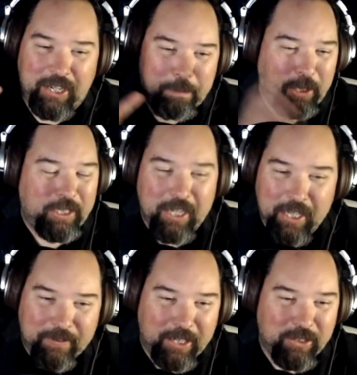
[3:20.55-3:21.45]
built into the
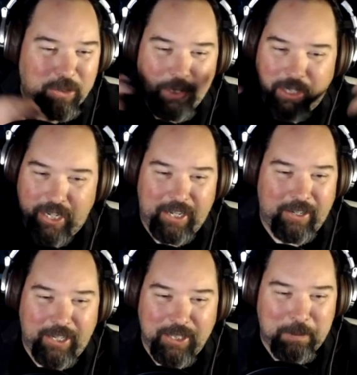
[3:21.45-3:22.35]
device or should we just hand out
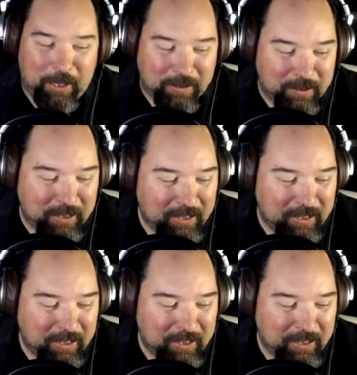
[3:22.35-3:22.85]
hotspots?